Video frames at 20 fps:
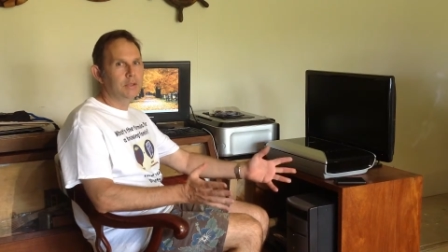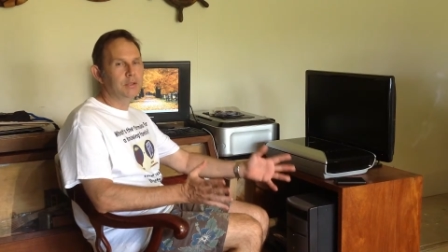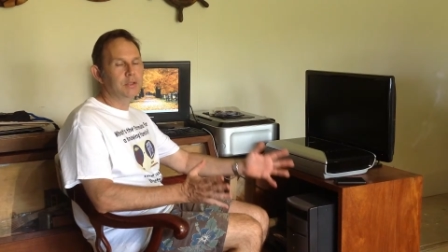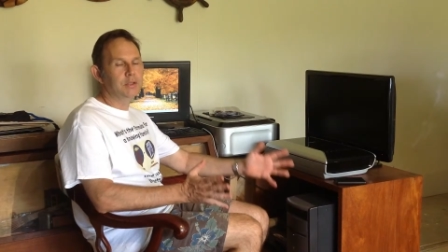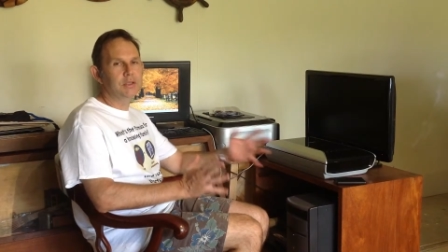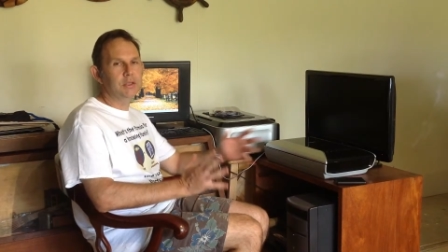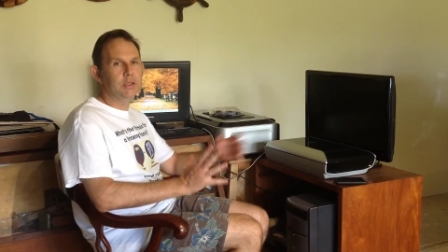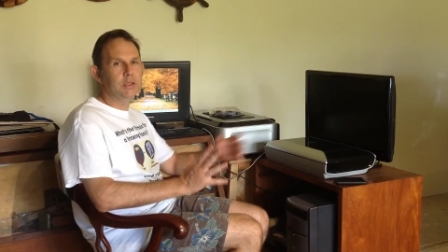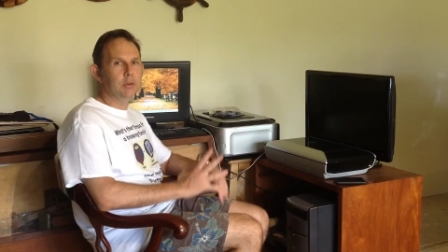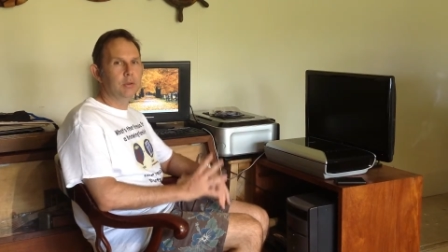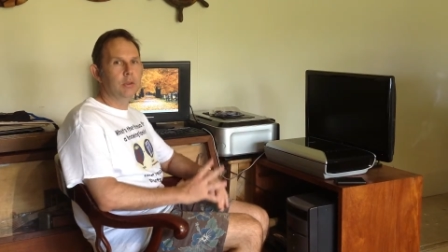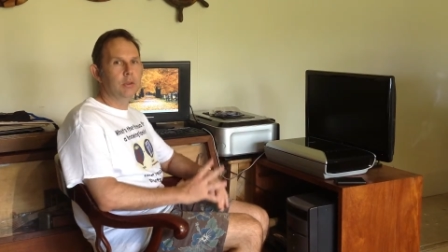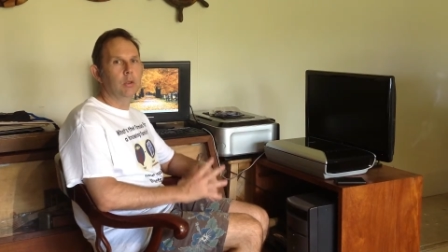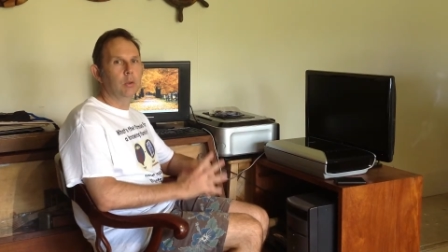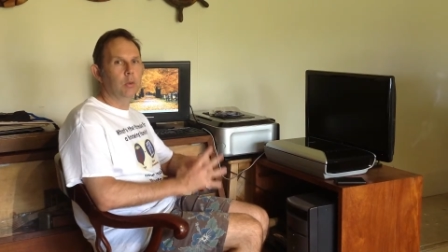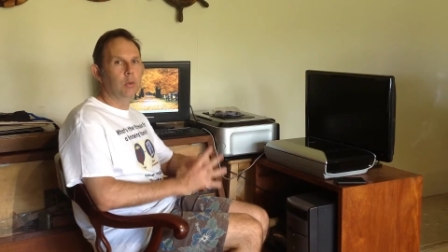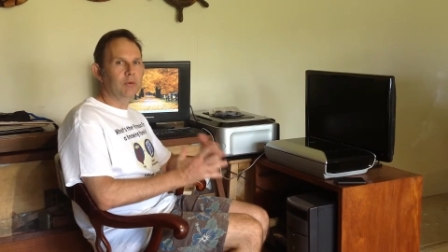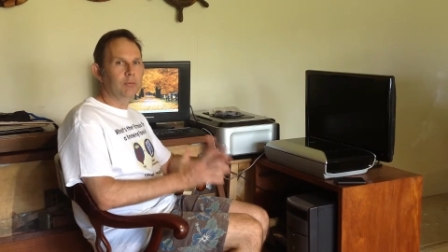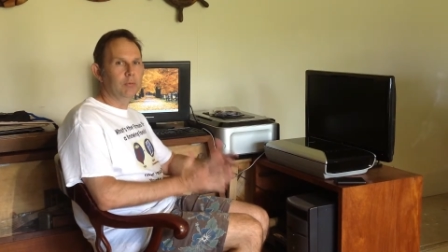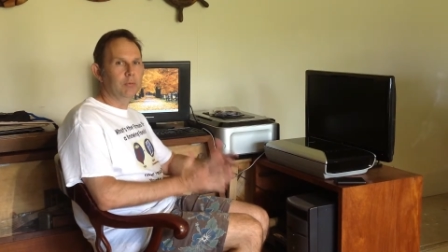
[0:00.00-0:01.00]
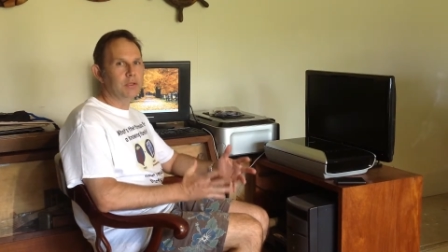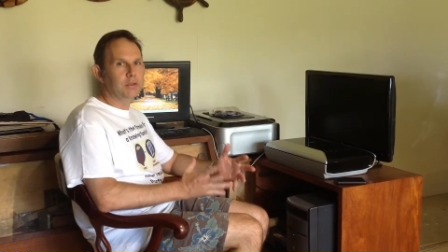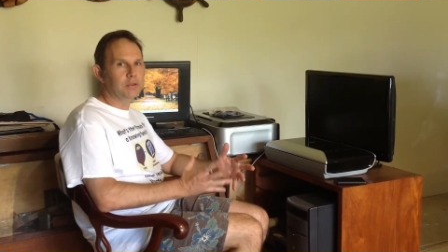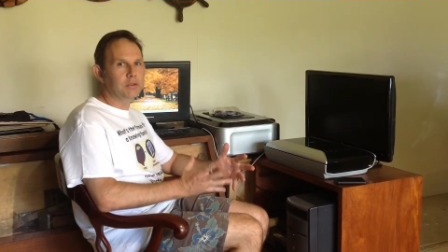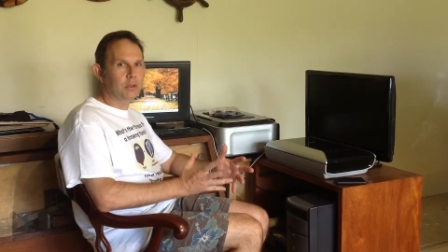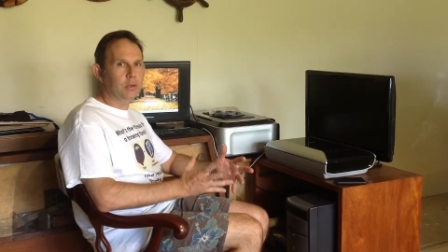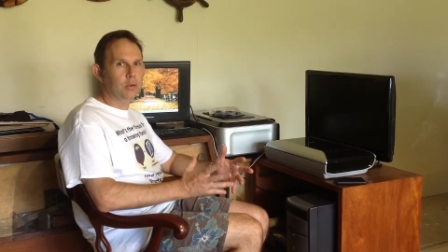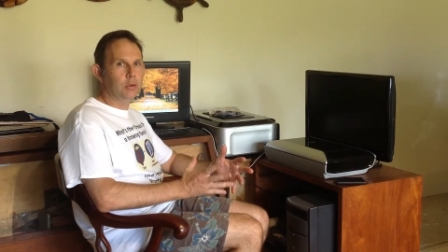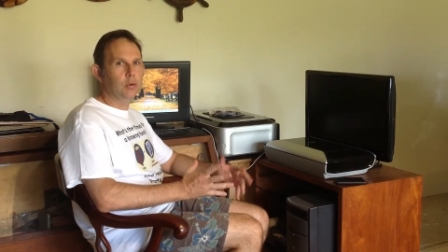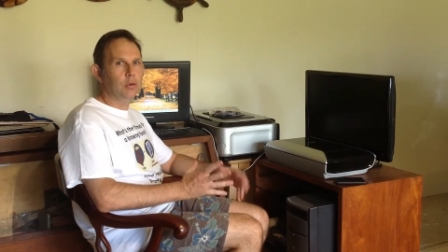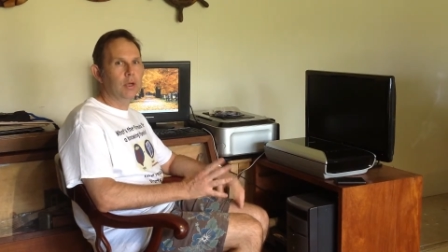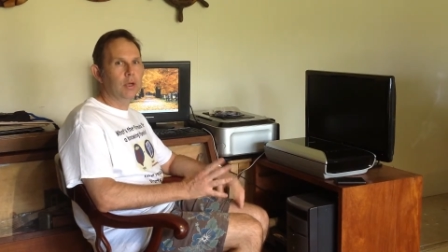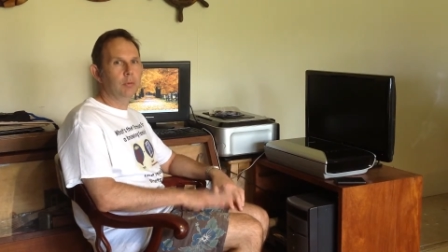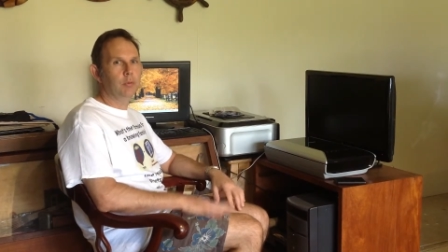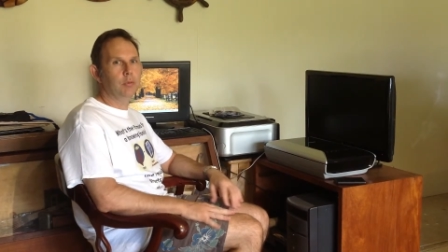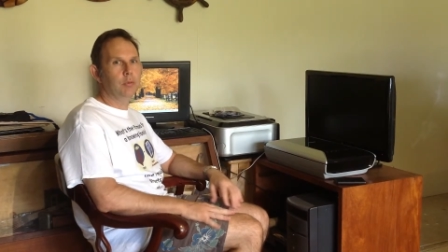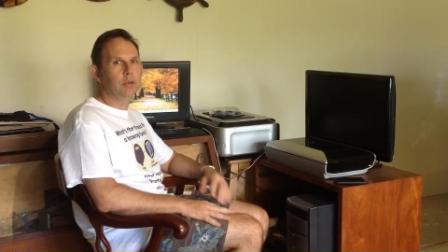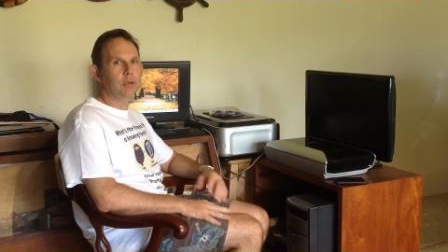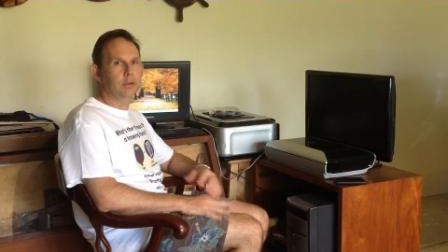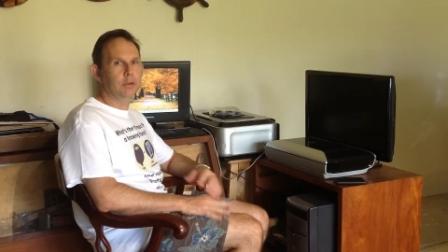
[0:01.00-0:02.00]
It's just that we've been so caught
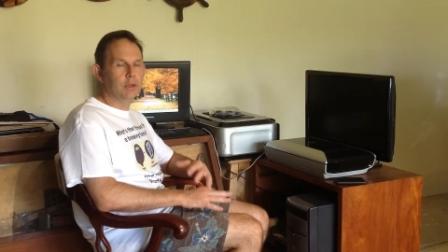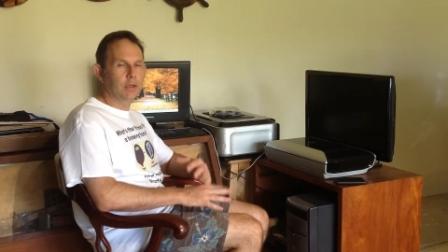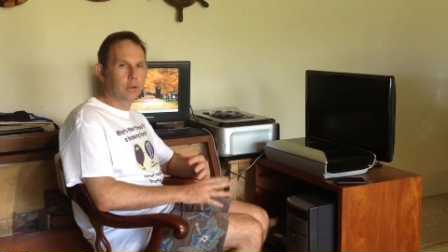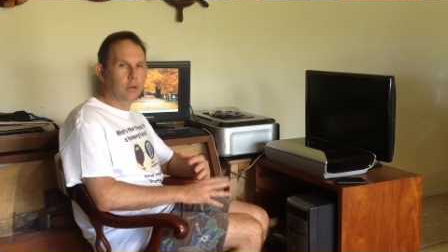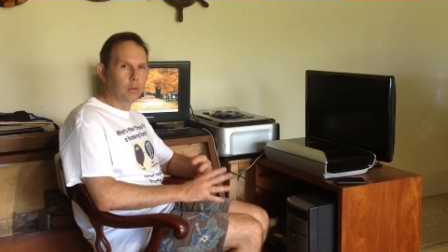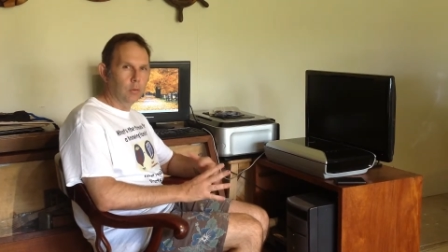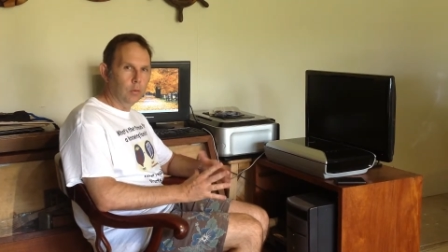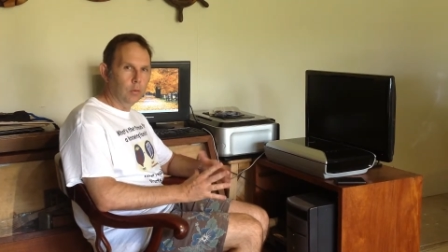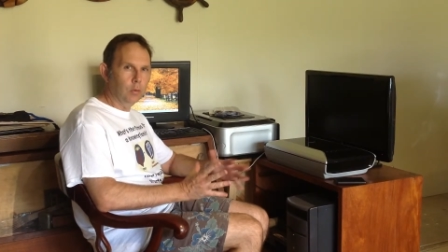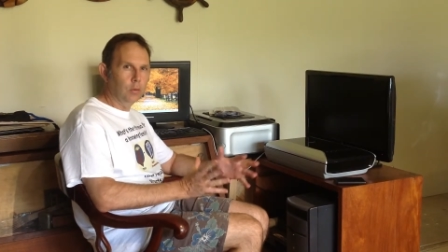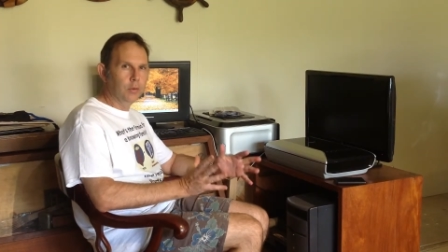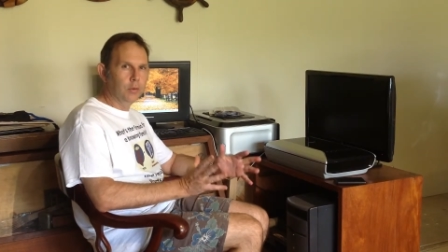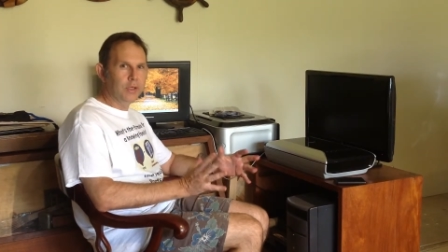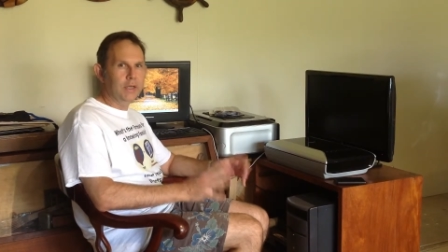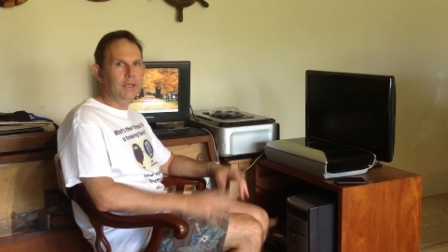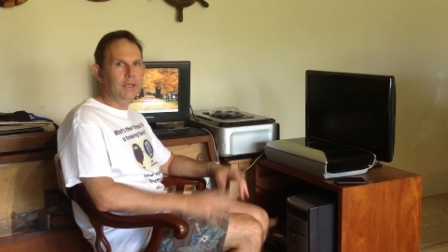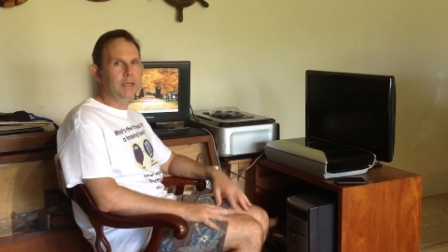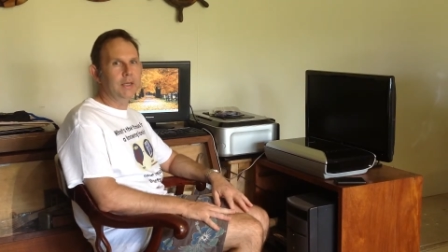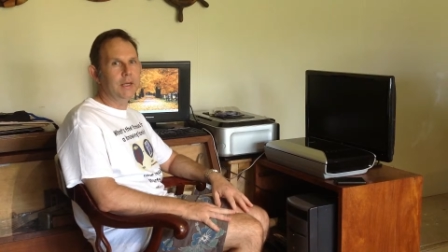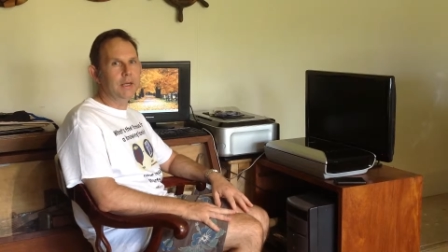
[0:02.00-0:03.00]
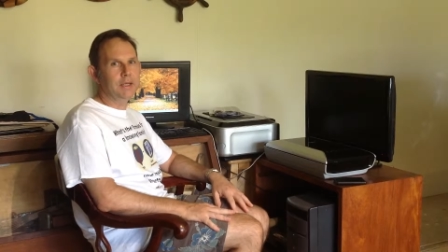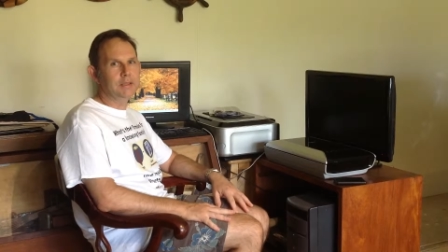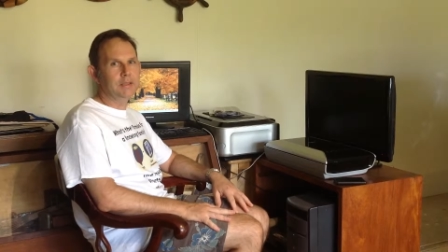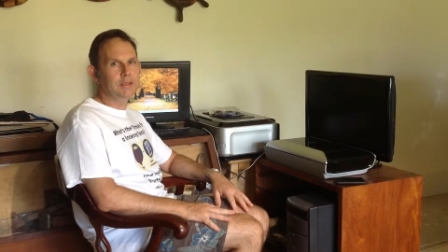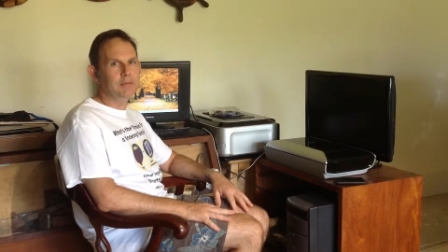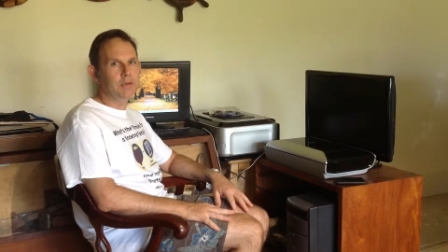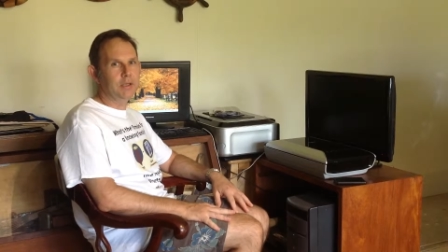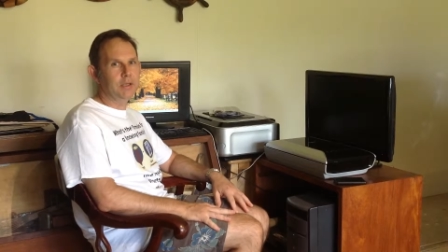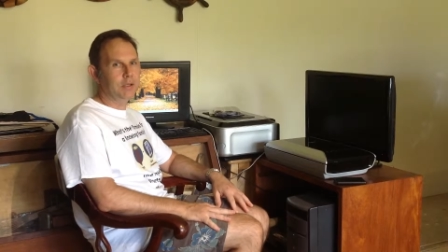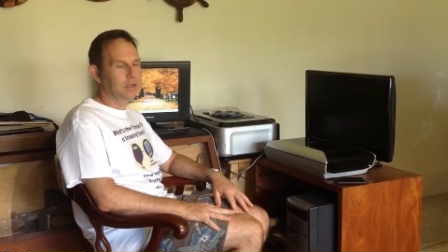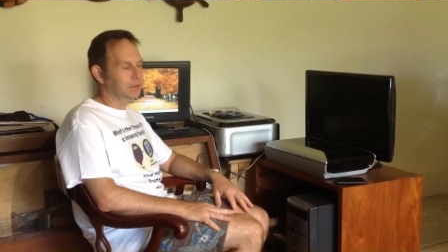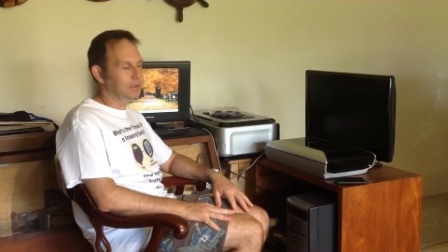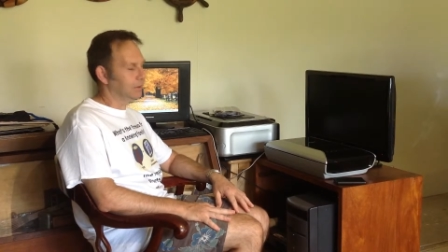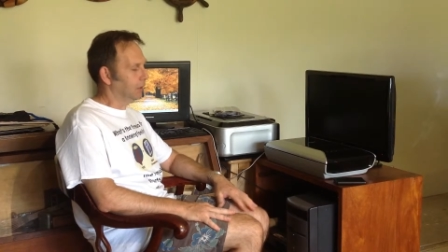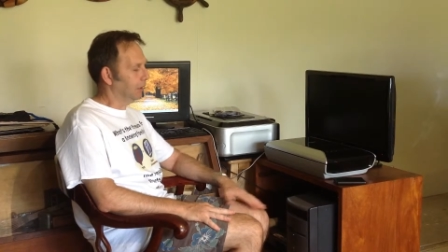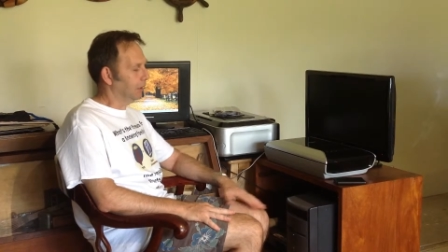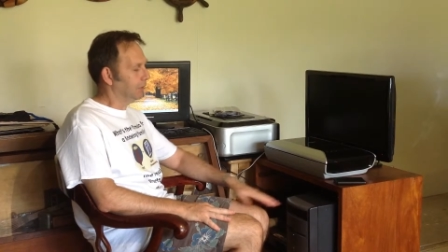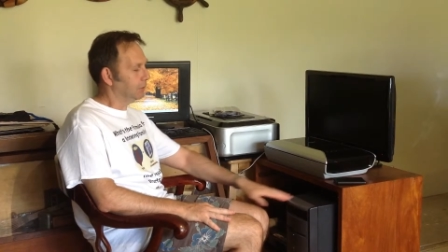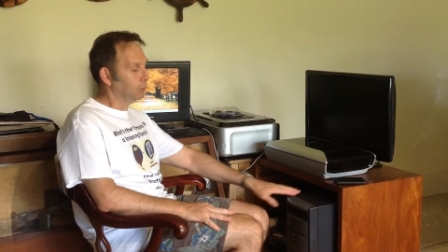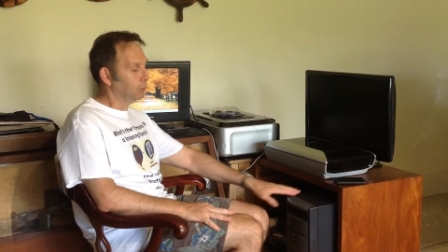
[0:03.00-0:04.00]
up with all the connectivity
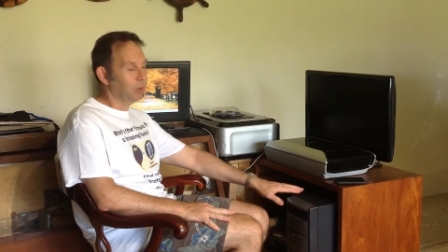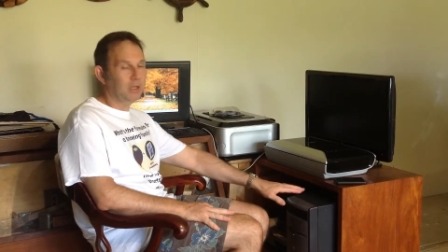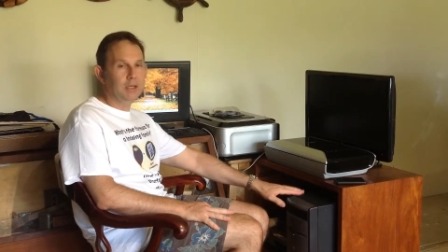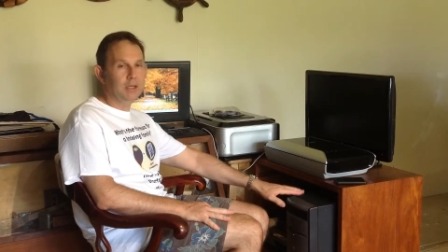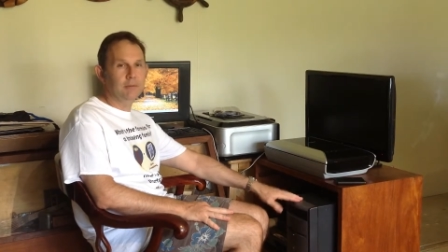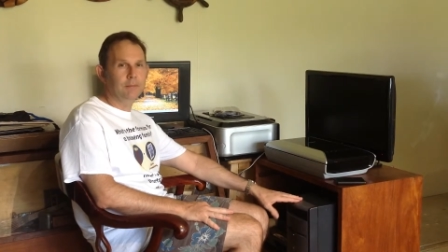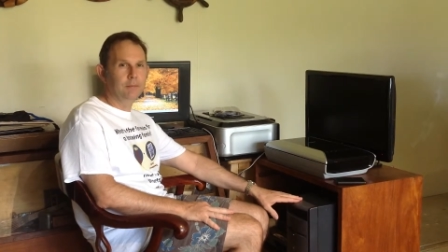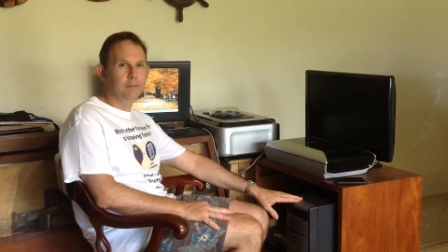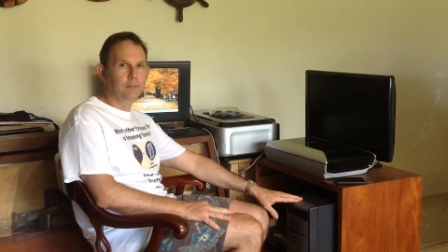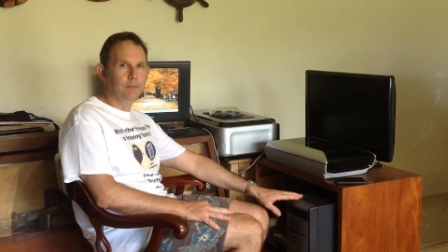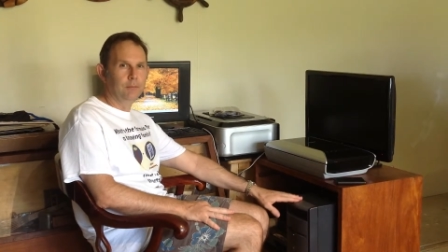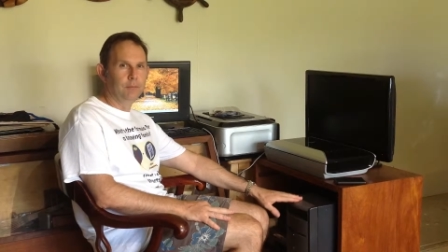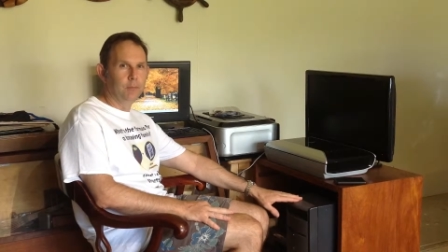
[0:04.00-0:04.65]
these days that we can